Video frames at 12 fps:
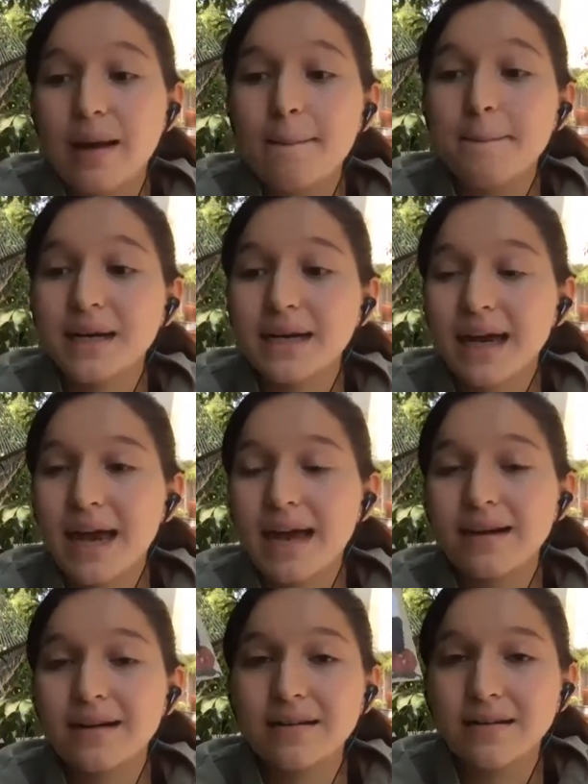But
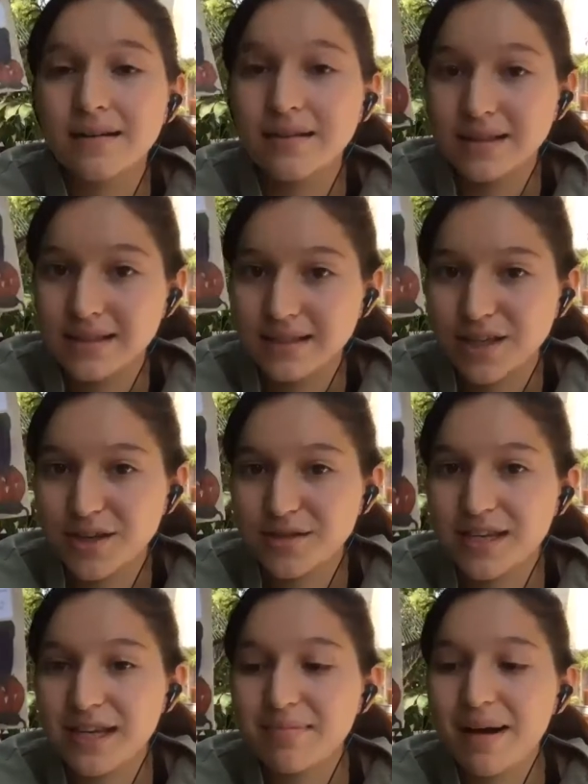again, the Siskiyou
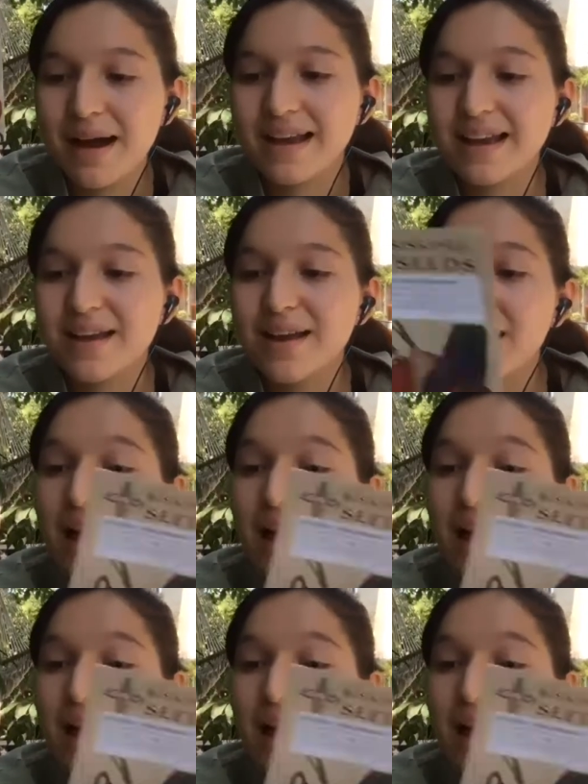seed packet